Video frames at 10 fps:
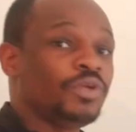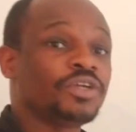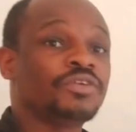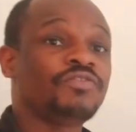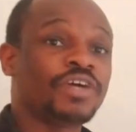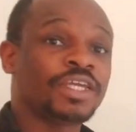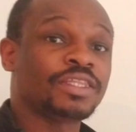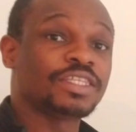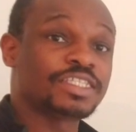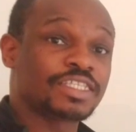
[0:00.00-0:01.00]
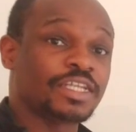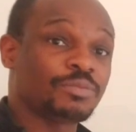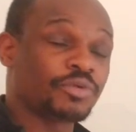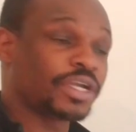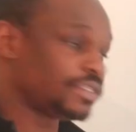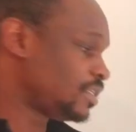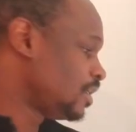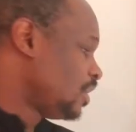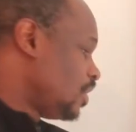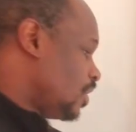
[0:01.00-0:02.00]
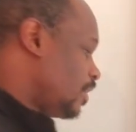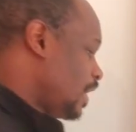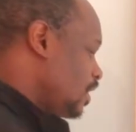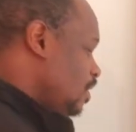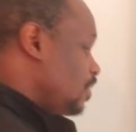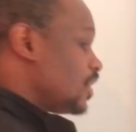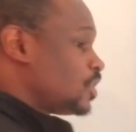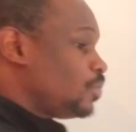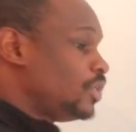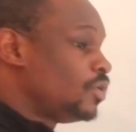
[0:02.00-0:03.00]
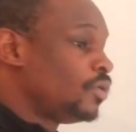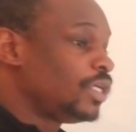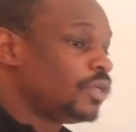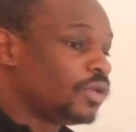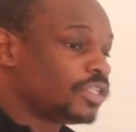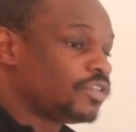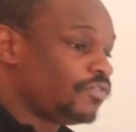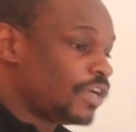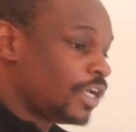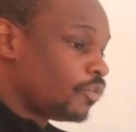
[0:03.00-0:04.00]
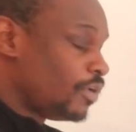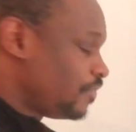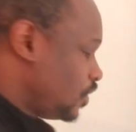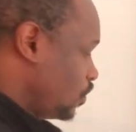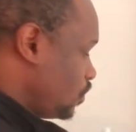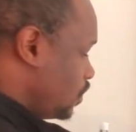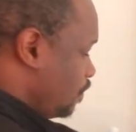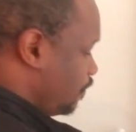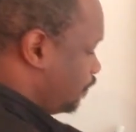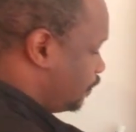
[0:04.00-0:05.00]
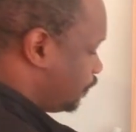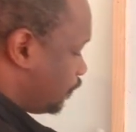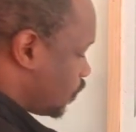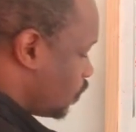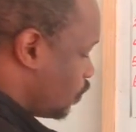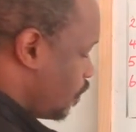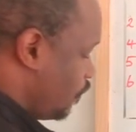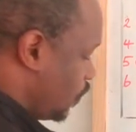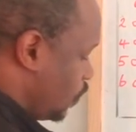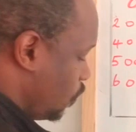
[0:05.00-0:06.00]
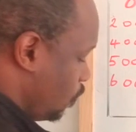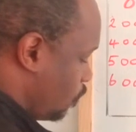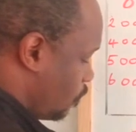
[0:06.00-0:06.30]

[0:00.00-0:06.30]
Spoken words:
we could find the selling price. All right, because we know in order to find revenues, so revenue